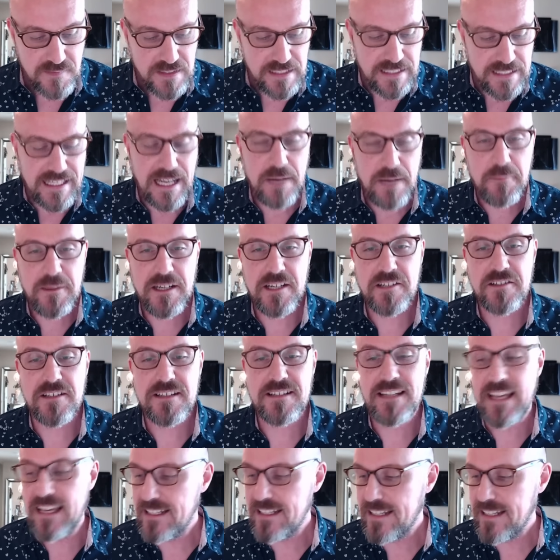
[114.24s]
And I'm here
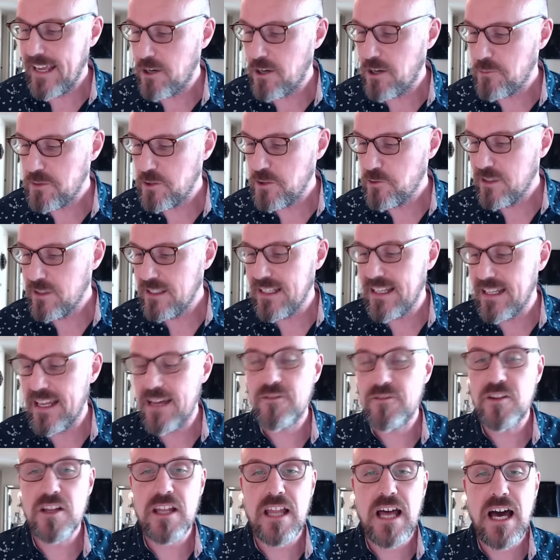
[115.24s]
today to help you
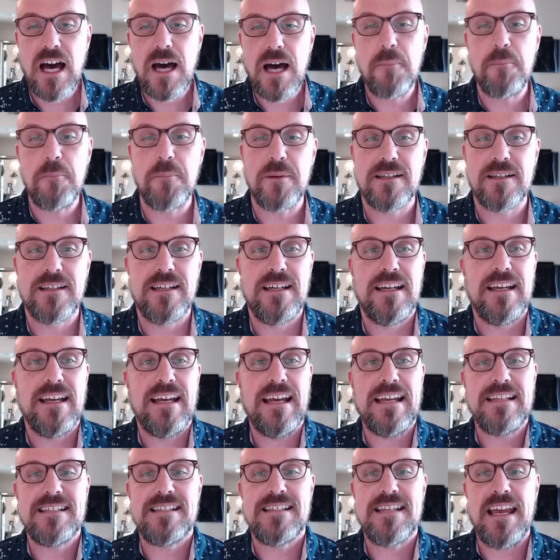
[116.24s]
level up
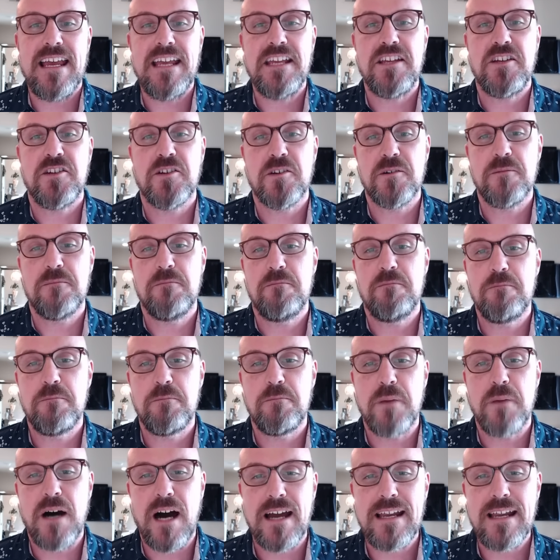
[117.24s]
and take your
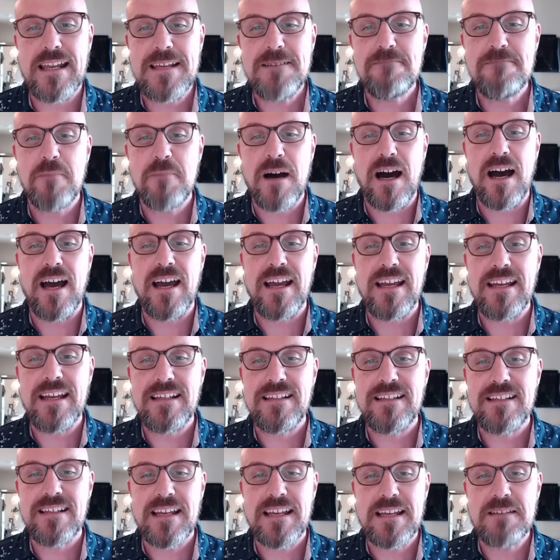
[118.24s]
body,
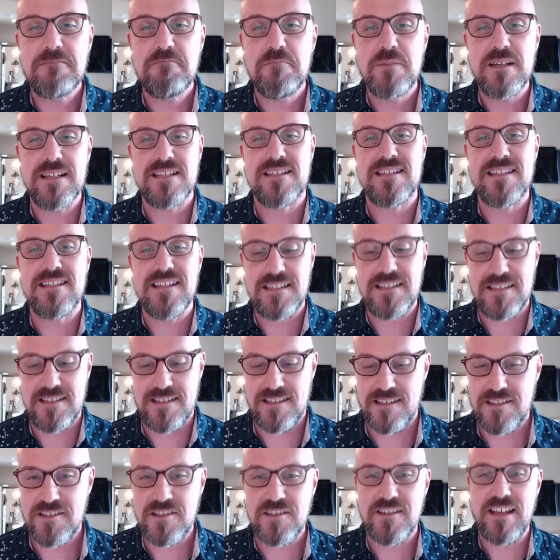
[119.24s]
mind, and
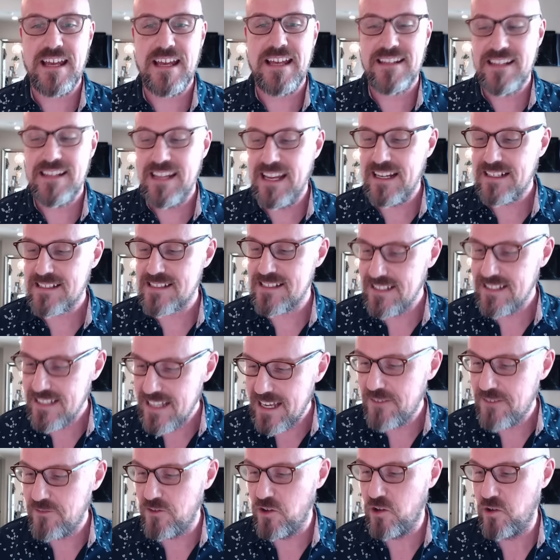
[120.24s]
business to that next
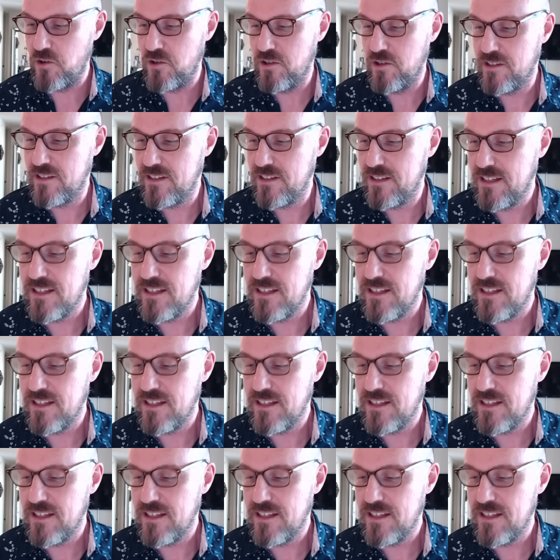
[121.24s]
level.